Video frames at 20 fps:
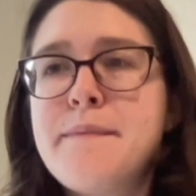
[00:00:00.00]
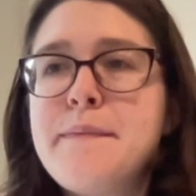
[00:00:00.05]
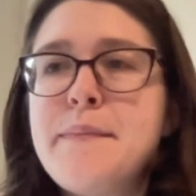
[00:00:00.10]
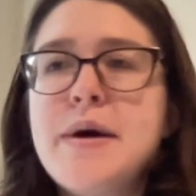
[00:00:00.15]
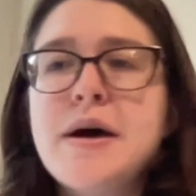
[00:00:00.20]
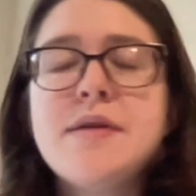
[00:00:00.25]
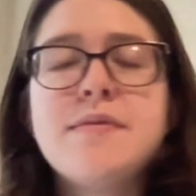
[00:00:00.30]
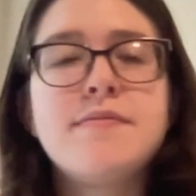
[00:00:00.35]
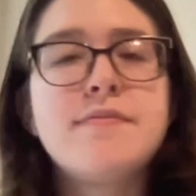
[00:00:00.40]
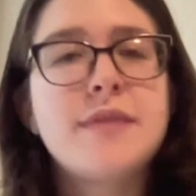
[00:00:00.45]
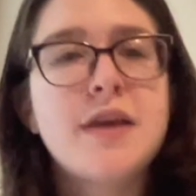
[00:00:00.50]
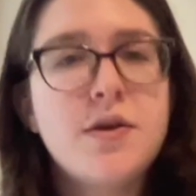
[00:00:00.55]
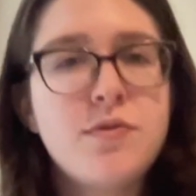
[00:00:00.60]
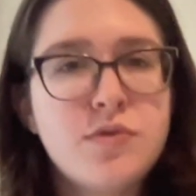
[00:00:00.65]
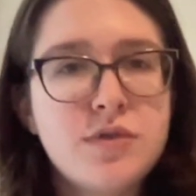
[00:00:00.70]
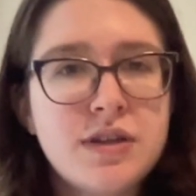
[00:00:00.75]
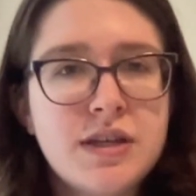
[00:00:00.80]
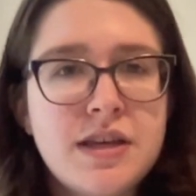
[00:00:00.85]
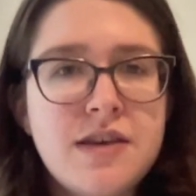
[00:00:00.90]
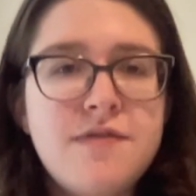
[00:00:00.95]
but it
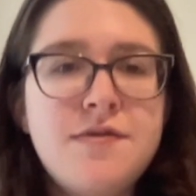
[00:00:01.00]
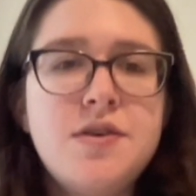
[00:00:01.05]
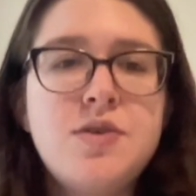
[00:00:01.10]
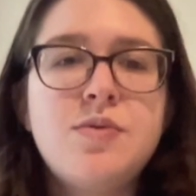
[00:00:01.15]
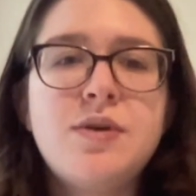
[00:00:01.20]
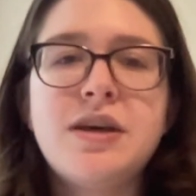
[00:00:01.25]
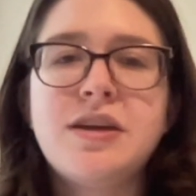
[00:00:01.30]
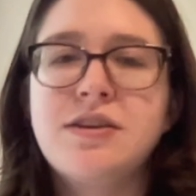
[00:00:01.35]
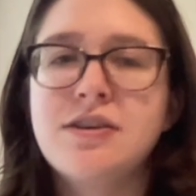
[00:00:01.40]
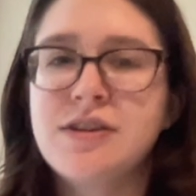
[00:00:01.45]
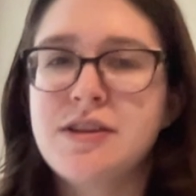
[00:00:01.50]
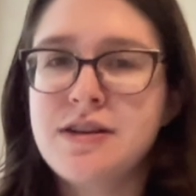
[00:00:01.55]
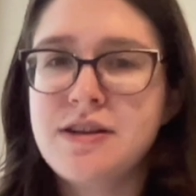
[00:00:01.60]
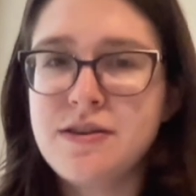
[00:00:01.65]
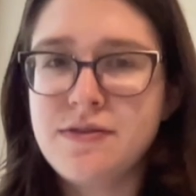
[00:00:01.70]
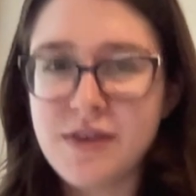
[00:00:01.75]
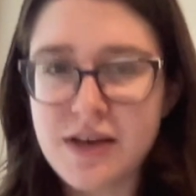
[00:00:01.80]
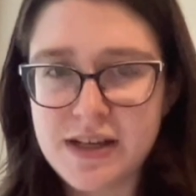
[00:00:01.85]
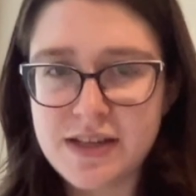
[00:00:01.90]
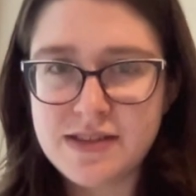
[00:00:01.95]
will give you a good
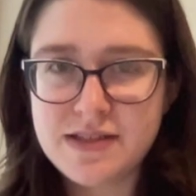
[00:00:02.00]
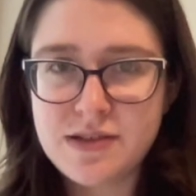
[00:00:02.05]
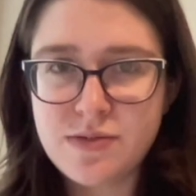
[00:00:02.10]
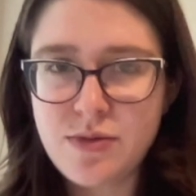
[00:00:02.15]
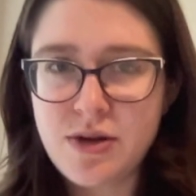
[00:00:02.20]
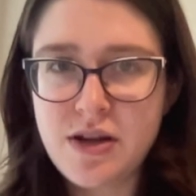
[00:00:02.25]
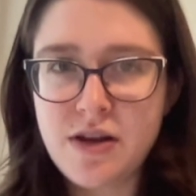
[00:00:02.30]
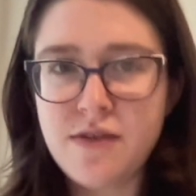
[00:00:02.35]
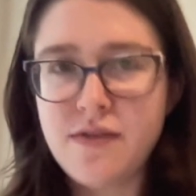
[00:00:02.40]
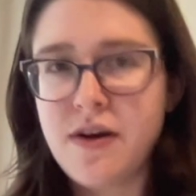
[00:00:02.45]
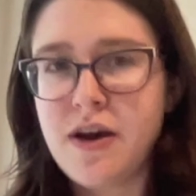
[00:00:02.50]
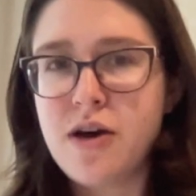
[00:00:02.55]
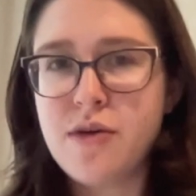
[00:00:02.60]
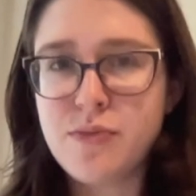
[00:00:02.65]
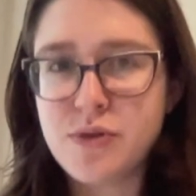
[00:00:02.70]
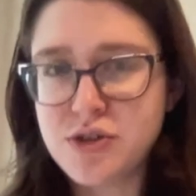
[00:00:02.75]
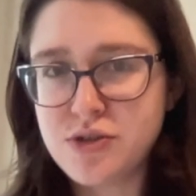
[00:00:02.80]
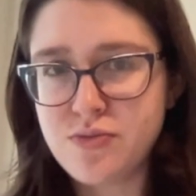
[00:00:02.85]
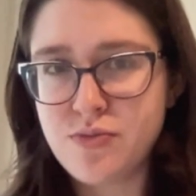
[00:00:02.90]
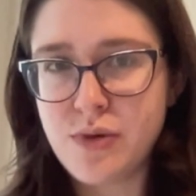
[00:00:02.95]
enough estimate of how
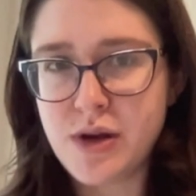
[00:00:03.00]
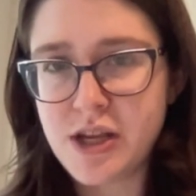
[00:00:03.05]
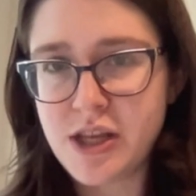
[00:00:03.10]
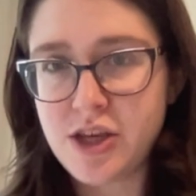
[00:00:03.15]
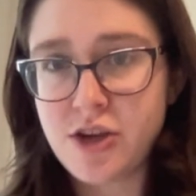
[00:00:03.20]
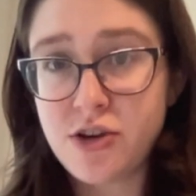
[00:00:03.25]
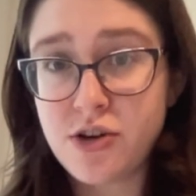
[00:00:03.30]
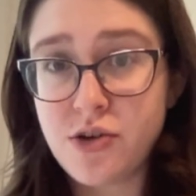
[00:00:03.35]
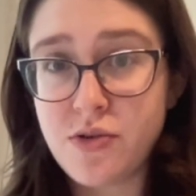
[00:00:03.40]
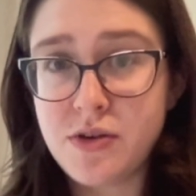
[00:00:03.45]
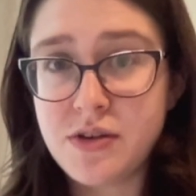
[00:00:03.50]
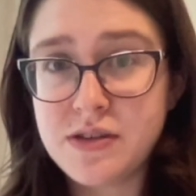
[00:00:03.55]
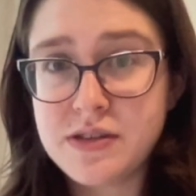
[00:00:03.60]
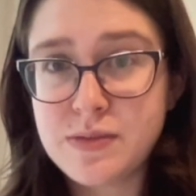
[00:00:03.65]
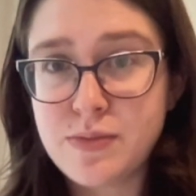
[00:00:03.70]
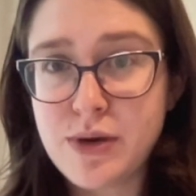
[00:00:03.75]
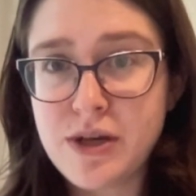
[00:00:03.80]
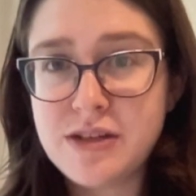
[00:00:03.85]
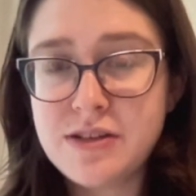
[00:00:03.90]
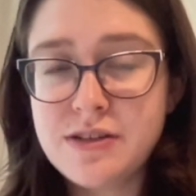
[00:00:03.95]
much money you're going to
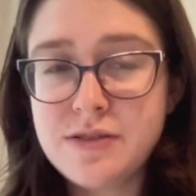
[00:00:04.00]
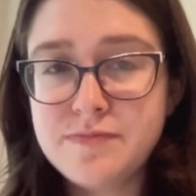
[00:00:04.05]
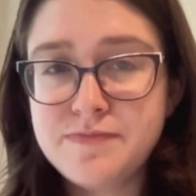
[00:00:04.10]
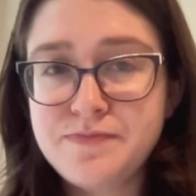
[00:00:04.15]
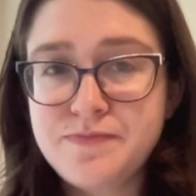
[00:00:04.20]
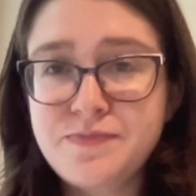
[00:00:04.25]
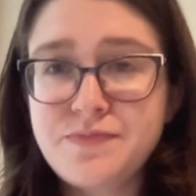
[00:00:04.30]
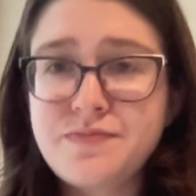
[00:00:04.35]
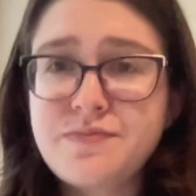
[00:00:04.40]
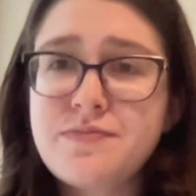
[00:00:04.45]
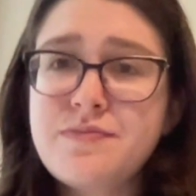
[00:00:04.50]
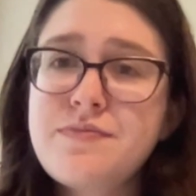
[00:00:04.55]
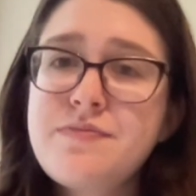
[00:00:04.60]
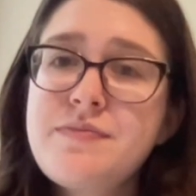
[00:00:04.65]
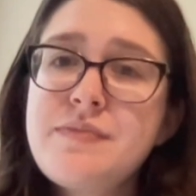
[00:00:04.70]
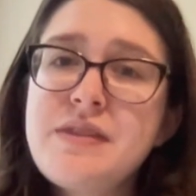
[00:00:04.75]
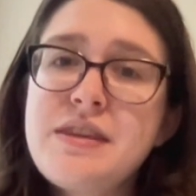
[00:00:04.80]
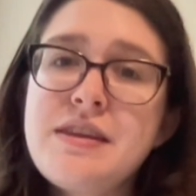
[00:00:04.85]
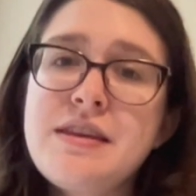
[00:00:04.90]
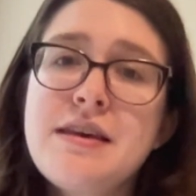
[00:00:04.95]
spend.
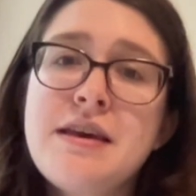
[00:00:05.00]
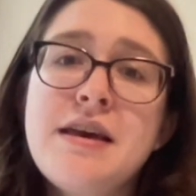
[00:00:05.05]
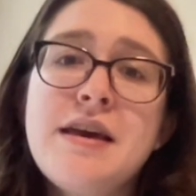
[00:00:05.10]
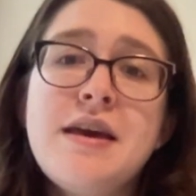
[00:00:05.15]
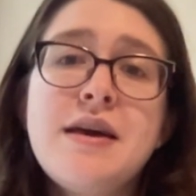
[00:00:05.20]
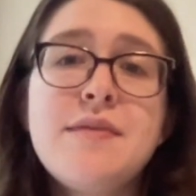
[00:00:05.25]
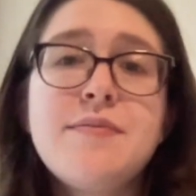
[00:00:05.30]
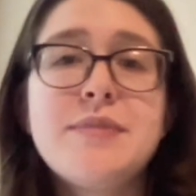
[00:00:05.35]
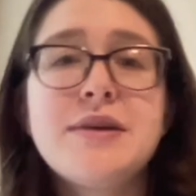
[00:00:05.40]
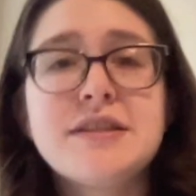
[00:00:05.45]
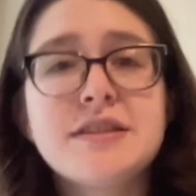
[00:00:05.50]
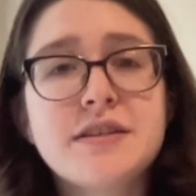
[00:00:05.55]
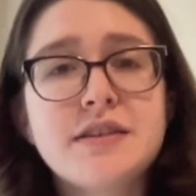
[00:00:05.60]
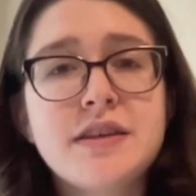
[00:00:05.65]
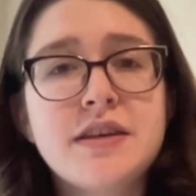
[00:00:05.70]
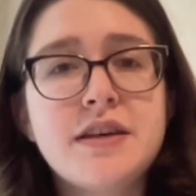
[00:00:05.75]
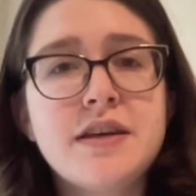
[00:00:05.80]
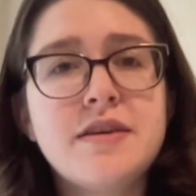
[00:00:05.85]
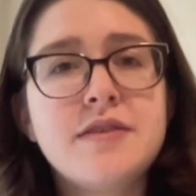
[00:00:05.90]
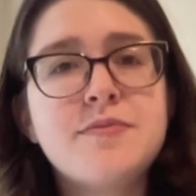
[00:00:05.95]

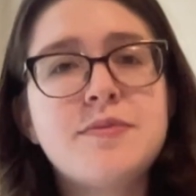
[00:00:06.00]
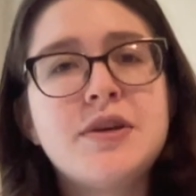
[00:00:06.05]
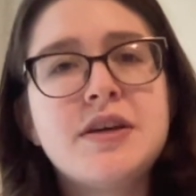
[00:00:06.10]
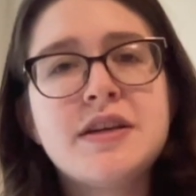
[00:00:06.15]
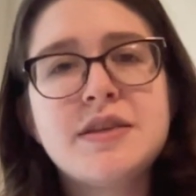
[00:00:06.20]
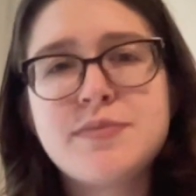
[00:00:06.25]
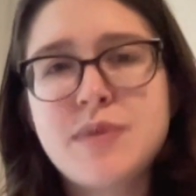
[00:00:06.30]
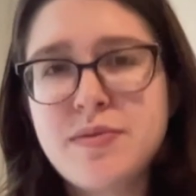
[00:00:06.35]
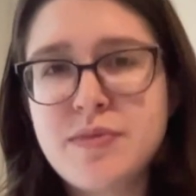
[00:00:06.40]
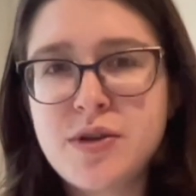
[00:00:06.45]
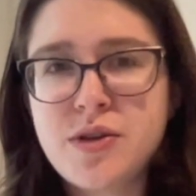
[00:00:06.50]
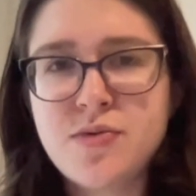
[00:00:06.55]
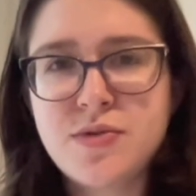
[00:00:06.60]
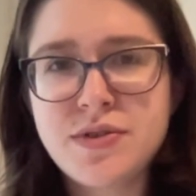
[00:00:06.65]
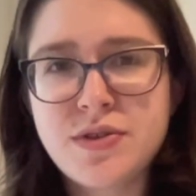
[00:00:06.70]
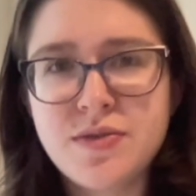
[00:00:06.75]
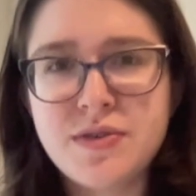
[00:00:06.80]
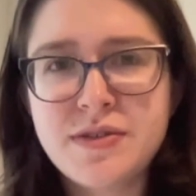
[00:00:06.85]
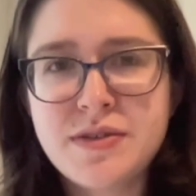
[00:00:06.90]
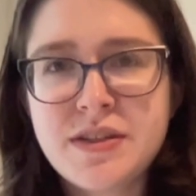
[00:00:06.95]
Basically, because my menu was
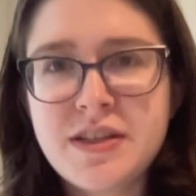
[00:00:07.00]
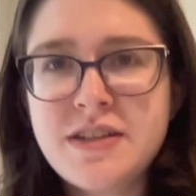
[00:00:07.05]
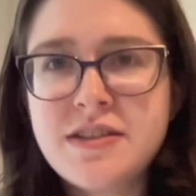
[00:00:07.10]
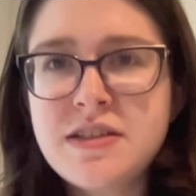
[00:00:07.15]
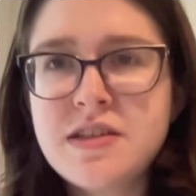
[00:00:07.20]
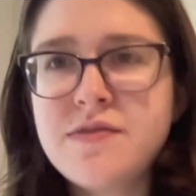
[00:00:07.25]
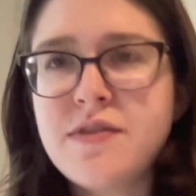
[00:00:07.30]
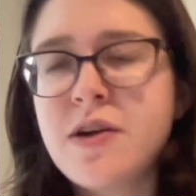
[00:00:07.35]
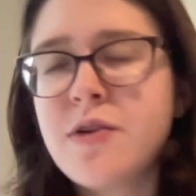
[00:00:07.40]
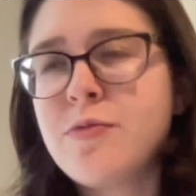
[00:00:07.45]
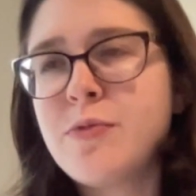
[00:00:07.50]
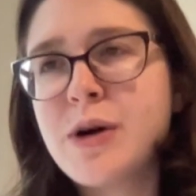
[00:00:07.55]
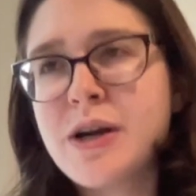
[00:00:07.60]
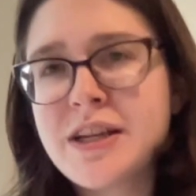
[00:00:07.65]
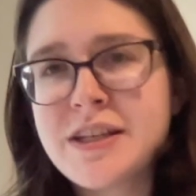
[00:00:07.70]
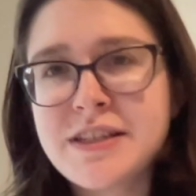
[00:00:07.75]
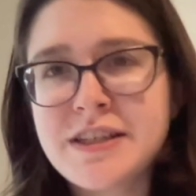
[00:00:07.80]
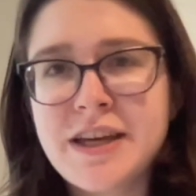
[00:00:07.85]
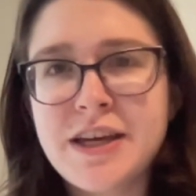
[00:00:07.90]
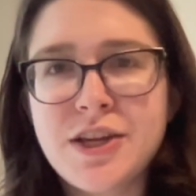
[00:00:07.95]
so extensive, I
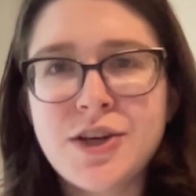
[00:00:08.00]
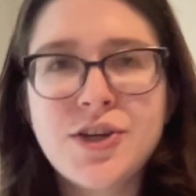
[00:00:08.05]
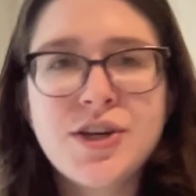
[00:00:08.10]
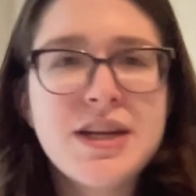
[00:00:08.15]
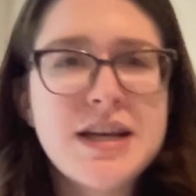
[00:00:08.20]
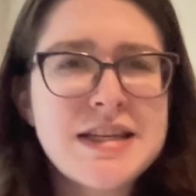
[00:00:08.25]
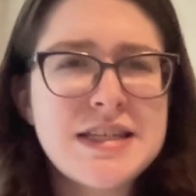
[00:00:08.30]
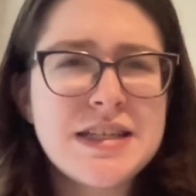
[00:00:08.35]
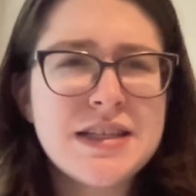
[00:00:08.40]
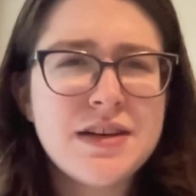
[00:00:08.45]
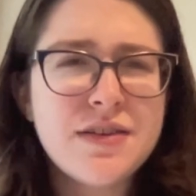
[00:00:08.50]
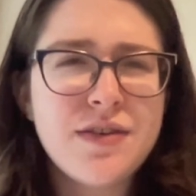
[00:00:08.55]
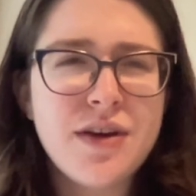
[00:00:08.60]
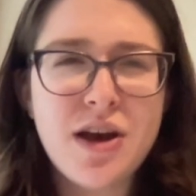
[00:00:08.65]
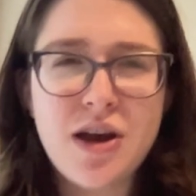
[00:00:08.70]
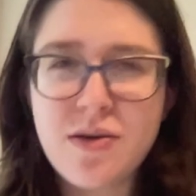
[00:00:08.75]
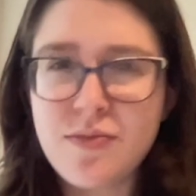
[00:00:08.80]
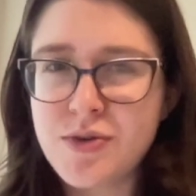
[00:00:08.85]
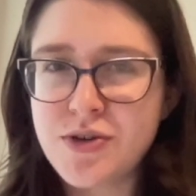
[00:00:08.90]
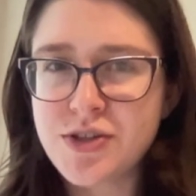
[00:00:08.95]
wanted to get a good idea of
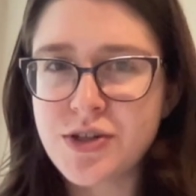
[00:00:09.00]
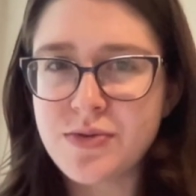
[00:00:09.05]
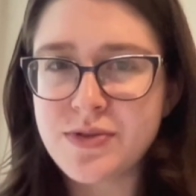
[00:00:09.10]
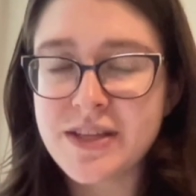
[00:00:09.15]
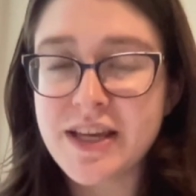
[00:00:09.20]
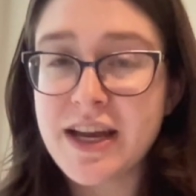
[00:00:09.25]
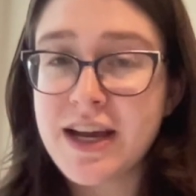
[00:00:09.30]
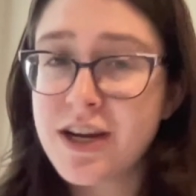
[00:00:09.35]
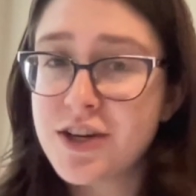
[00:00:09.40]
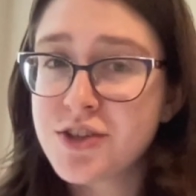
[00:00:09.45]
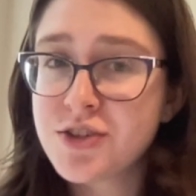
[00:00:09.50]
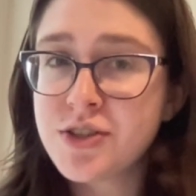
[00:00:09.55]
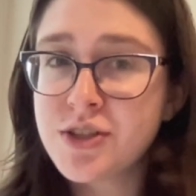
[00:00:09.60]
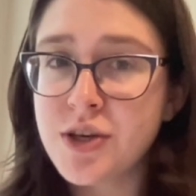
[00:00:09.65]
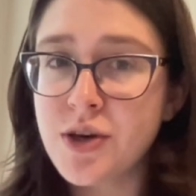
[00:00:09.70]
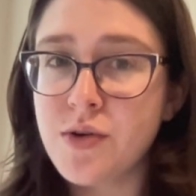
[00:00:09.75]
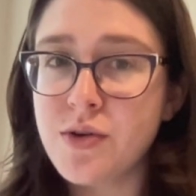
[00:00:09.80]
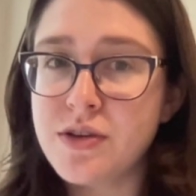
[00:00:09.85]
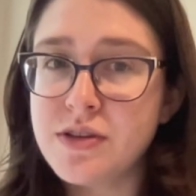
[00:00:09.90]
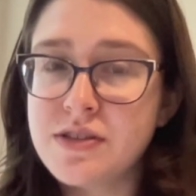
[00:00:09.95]
how much I was actually
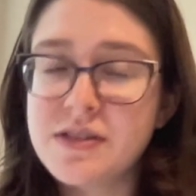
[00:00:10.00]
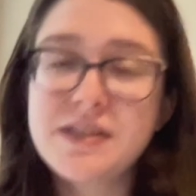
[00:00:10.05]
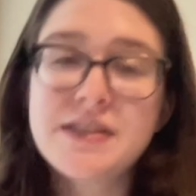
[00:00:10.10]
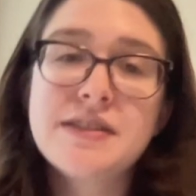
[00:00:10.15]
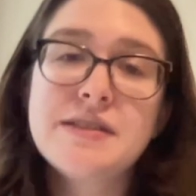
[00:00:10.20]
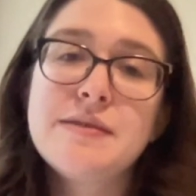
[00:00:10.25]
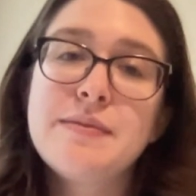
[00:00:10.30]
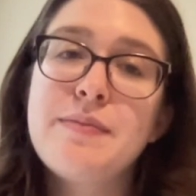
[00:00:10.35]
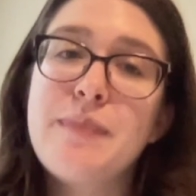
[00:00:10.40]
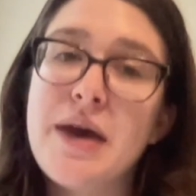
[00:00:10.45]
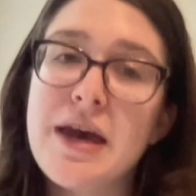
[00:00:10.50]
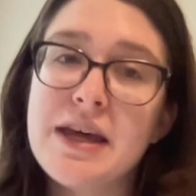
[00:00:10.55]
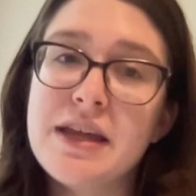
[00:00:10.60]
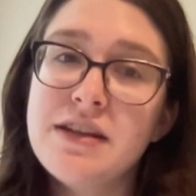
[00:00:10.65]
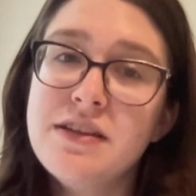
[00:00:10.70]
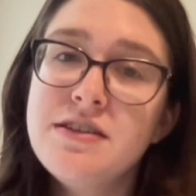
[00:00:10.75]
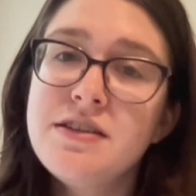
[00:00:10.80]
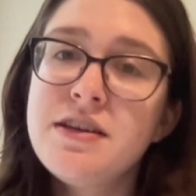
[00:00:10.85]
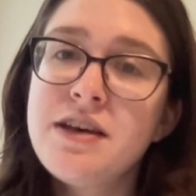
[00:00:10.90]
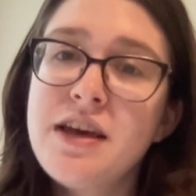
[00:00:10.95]
going to
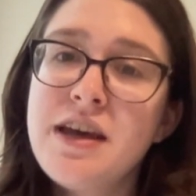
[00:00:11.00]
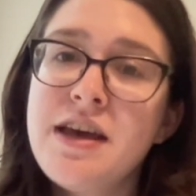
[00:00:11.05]
spend,